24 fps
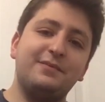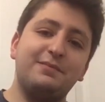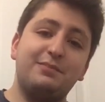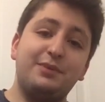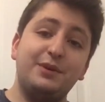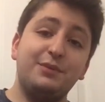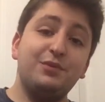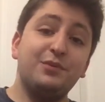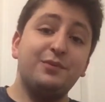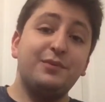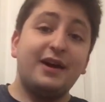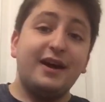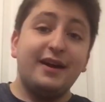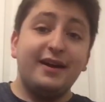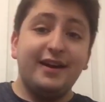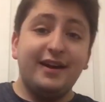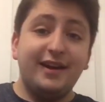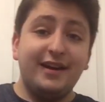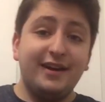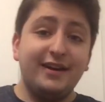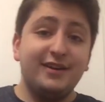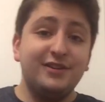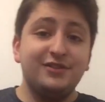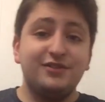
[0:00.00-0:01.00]
people my
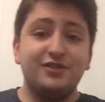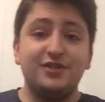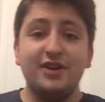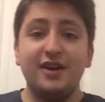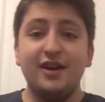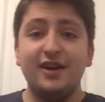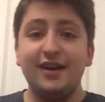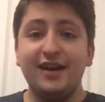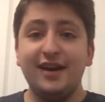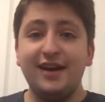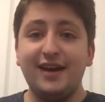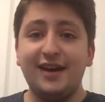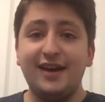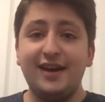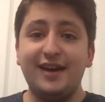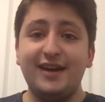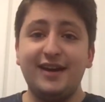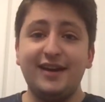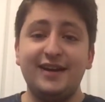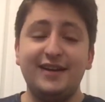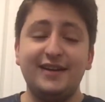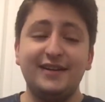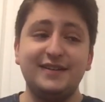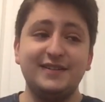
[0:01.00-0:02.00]
age
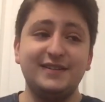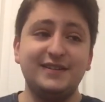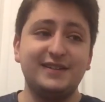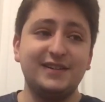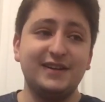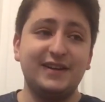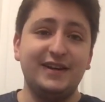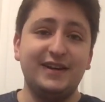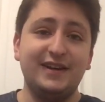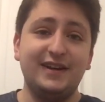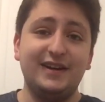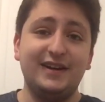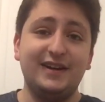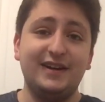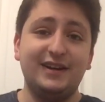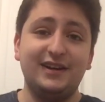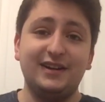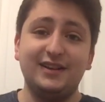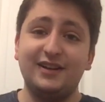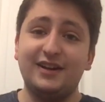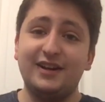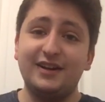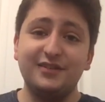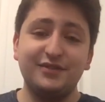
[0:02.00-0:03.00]
and
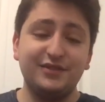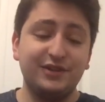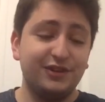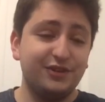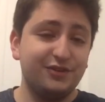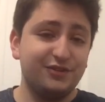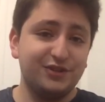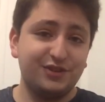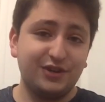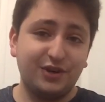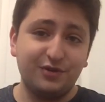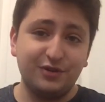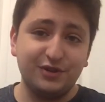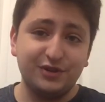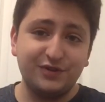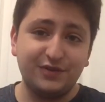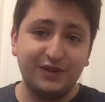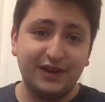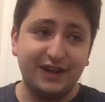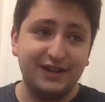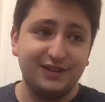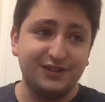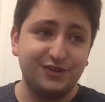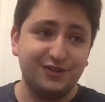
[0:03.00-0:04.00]
a lot of other Star Wars
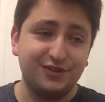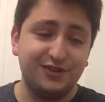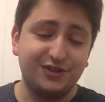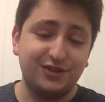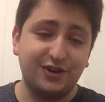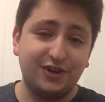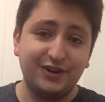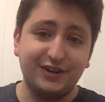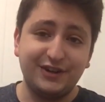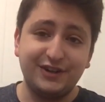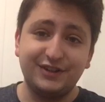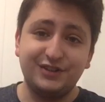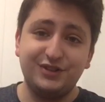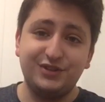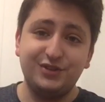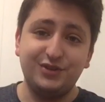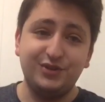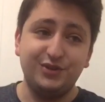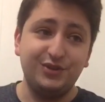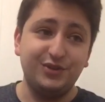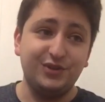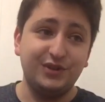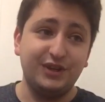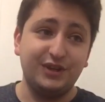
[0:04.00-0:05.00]
fans are starting
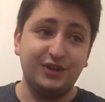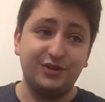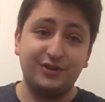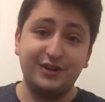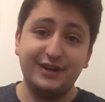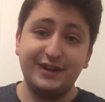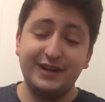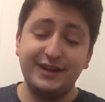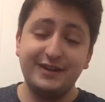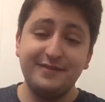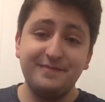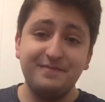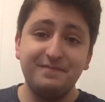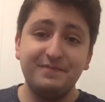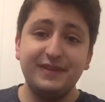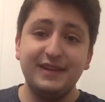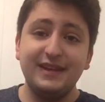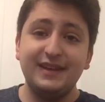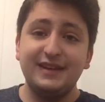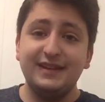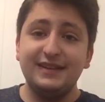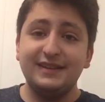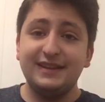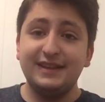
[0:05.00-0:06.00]
to agree
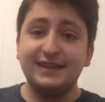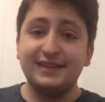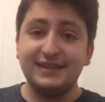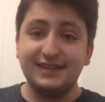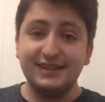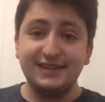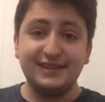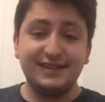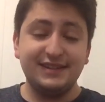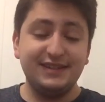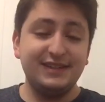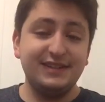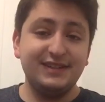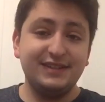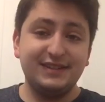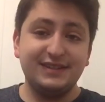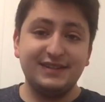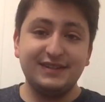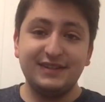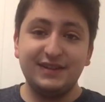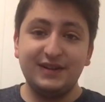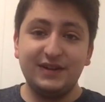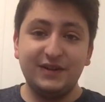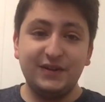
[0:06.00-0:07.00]
that this
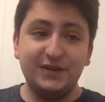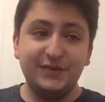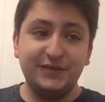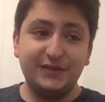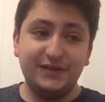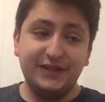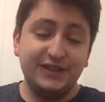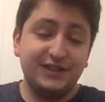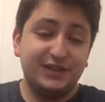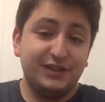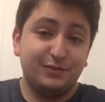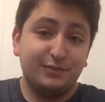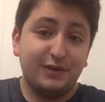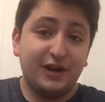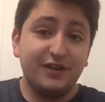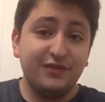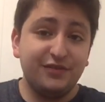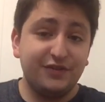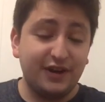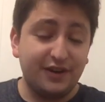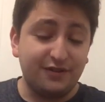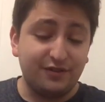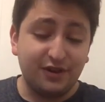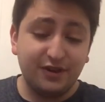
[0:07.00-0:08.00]
is my
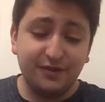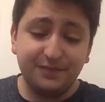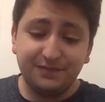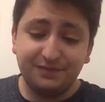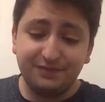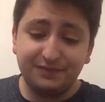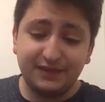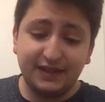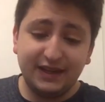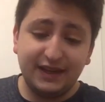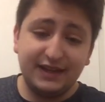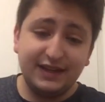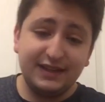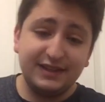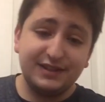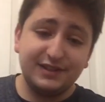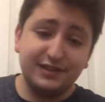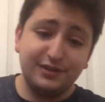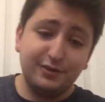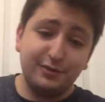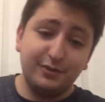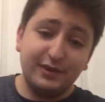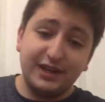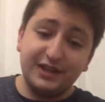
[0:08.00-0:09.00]
favorite, and
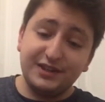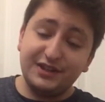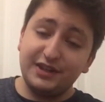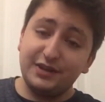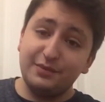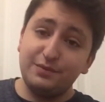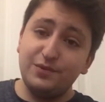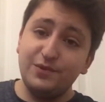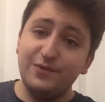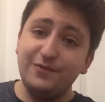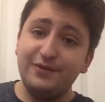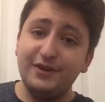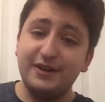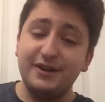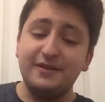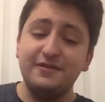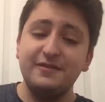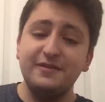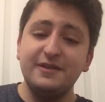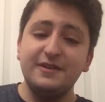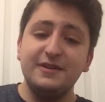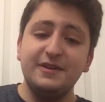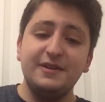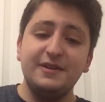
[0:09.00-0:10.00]
it's an amazing
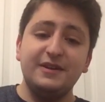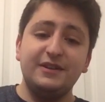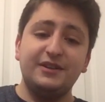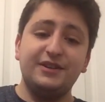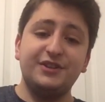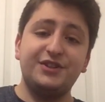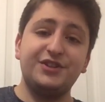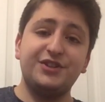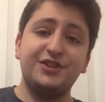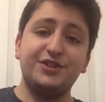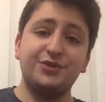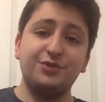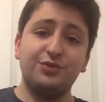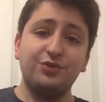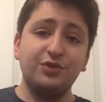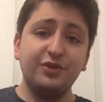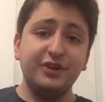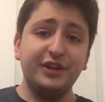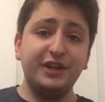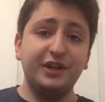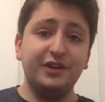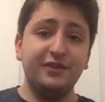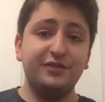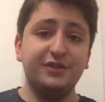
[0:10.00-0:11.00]
movie. The
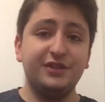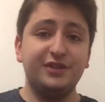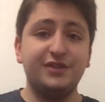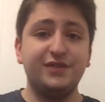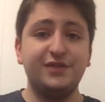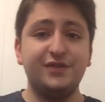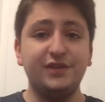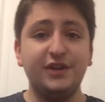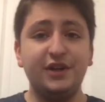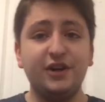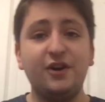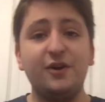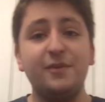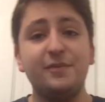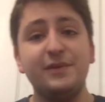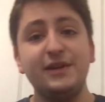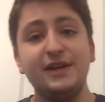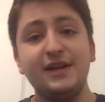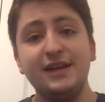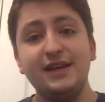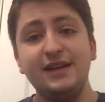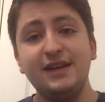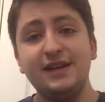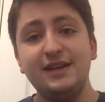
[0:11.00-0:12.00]
story of this film
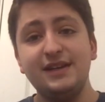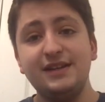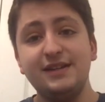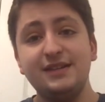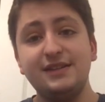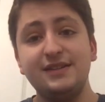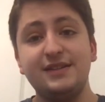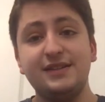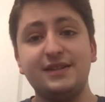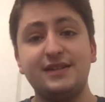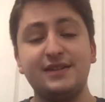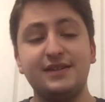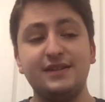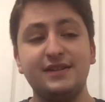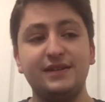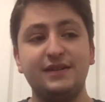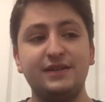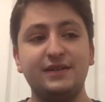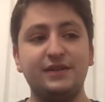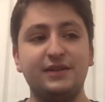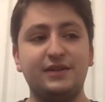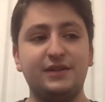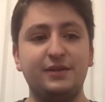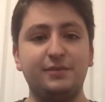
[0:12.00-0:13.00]
is
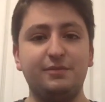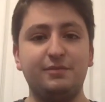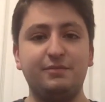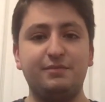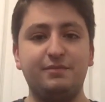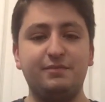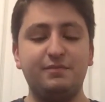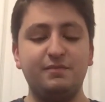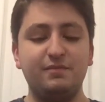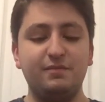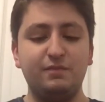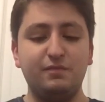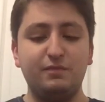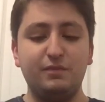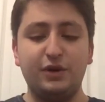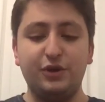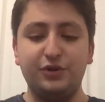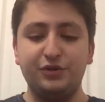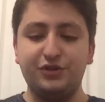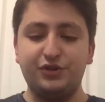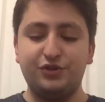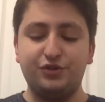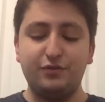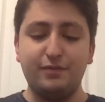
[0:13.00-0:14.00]
the
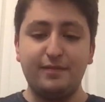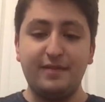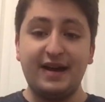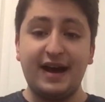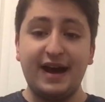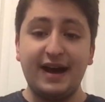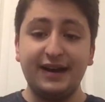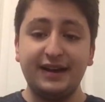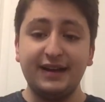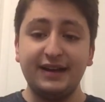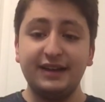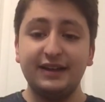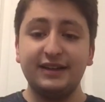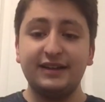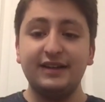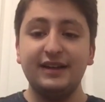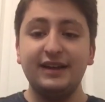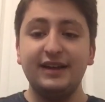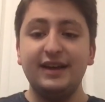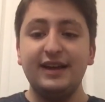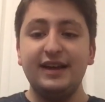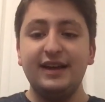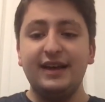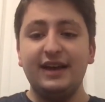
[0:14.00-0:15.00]
most dramatic
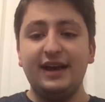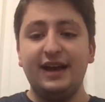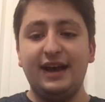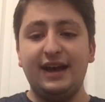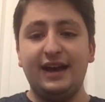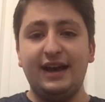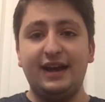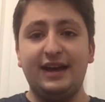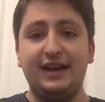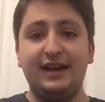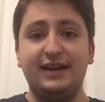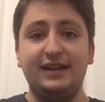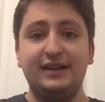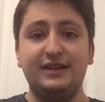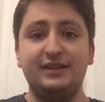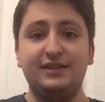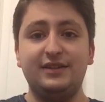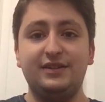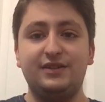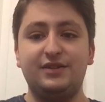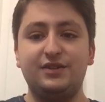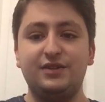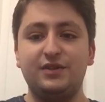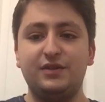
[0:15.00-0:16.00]

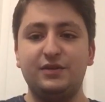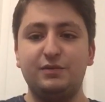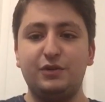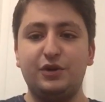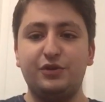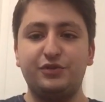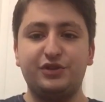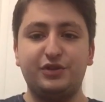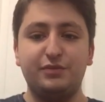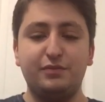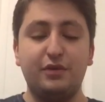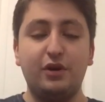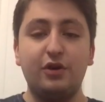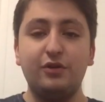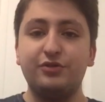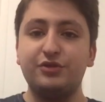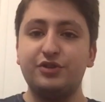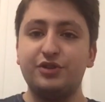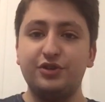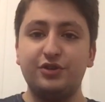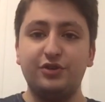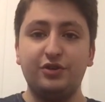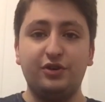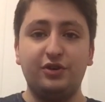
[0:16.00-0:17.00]
and most
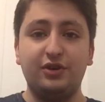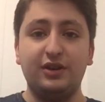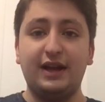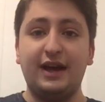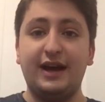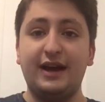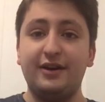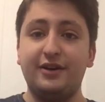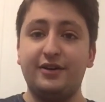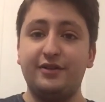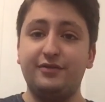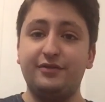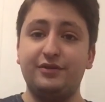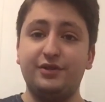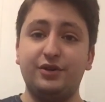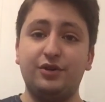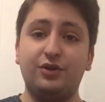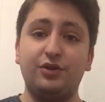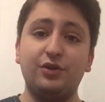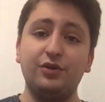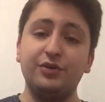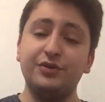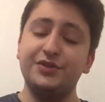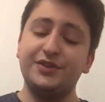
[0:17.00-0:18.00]
emotional out of the
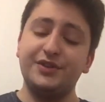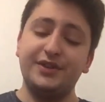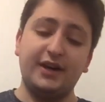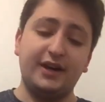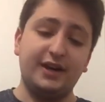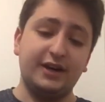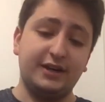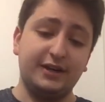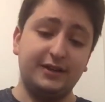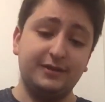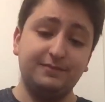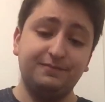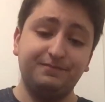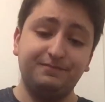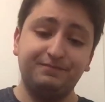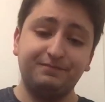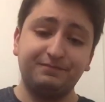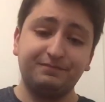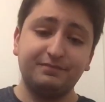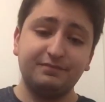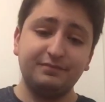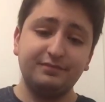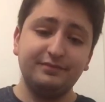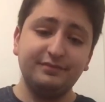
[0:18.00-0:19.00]
whole saga.
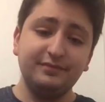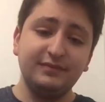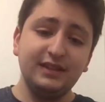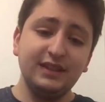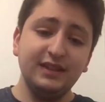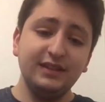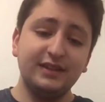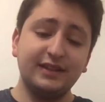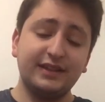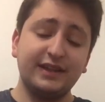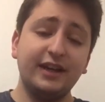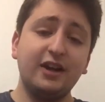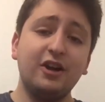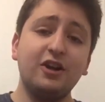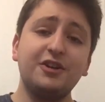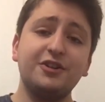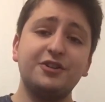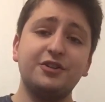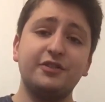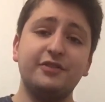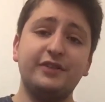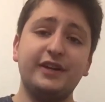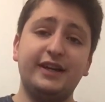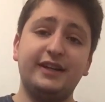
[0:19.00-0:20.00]
The
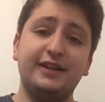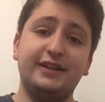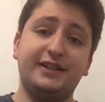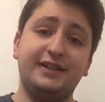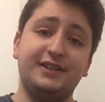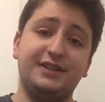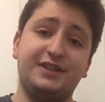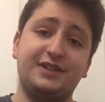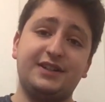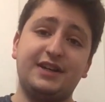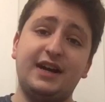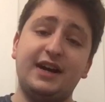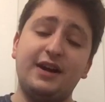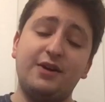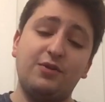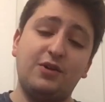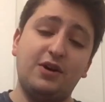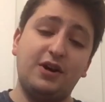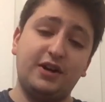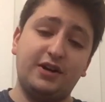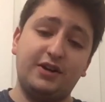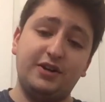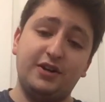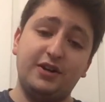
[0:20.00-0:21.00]
character of Anakin
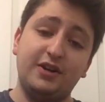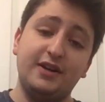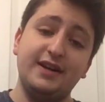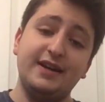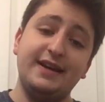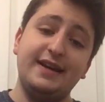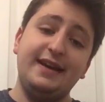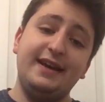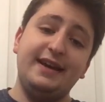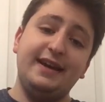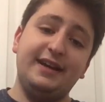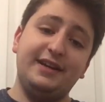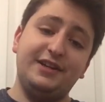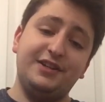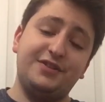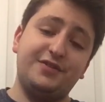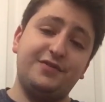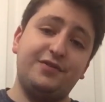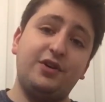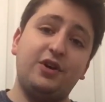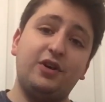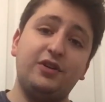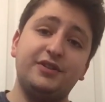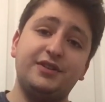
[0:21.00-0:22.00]
Skywalker and his
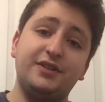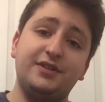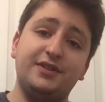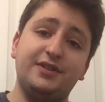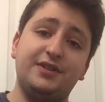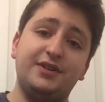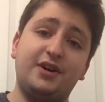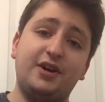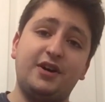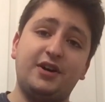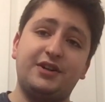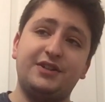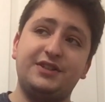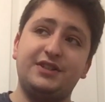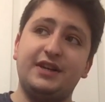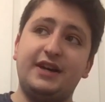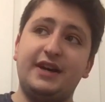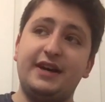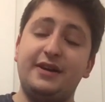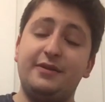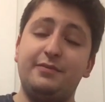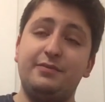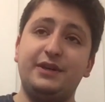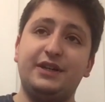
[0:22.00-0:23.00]
fall to the dark
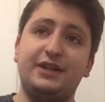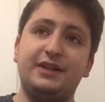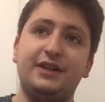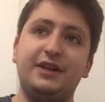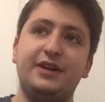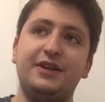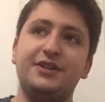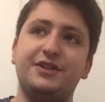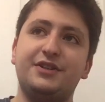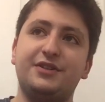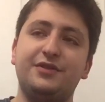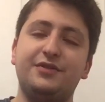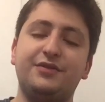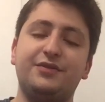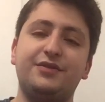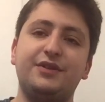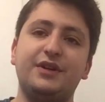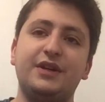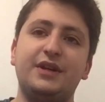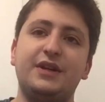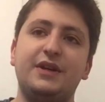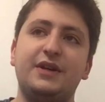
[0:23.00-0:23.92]
side because of